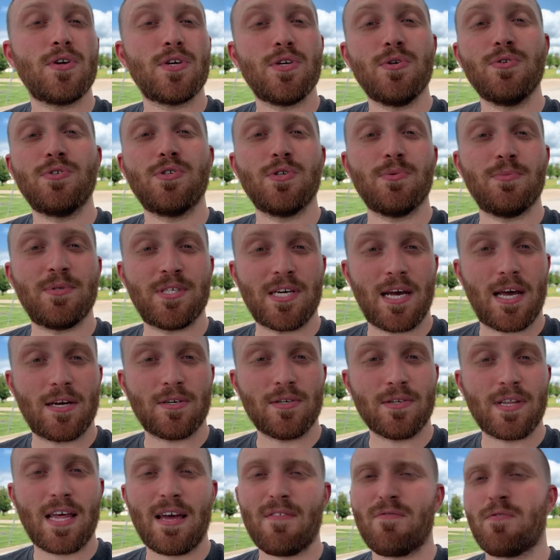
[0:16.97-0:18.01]
YouTube
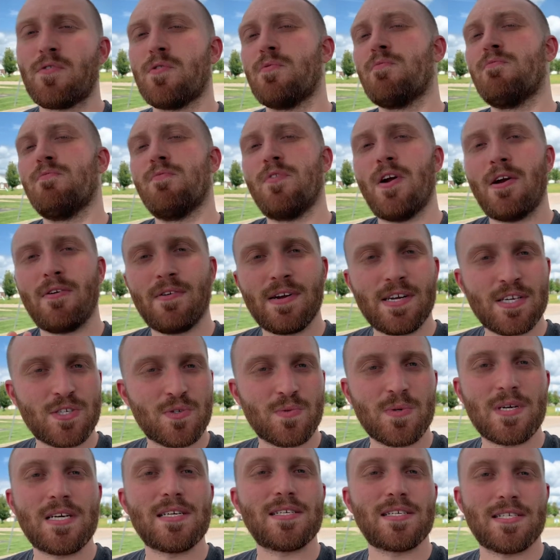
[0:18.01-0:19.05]
channel that for various
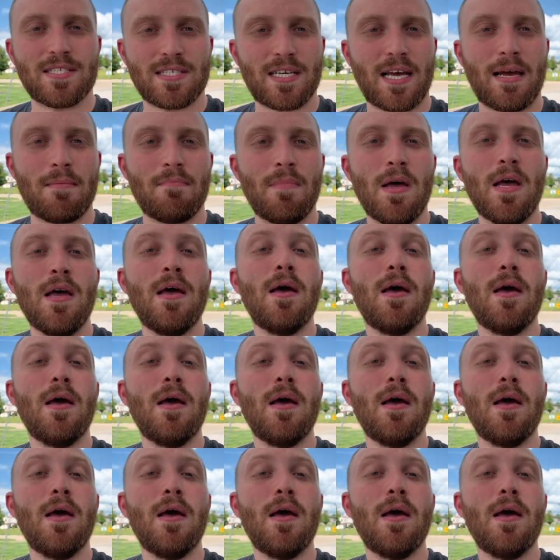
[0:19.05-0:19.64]
reasons I'm